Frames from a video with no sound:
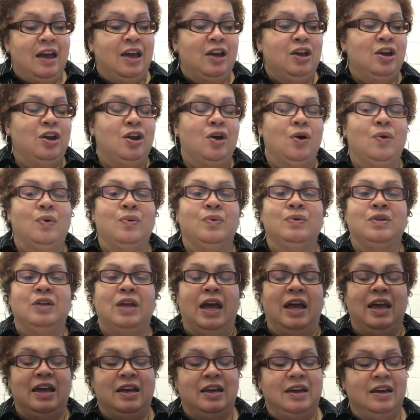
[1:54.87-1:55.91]
You know,
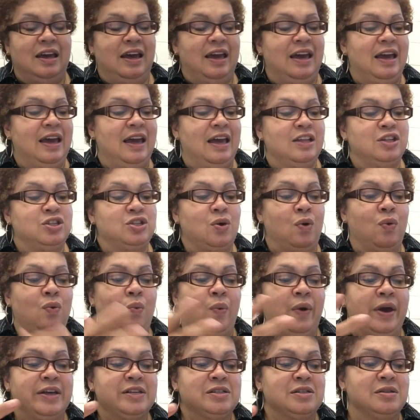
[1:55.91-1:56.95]
don't
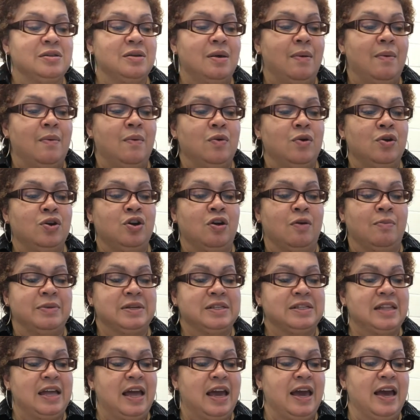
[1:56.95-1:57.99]
waste your
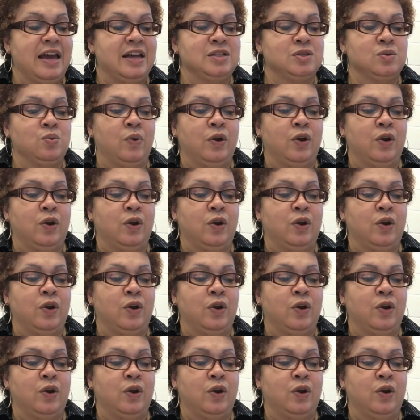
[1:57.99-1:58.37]
mistakes.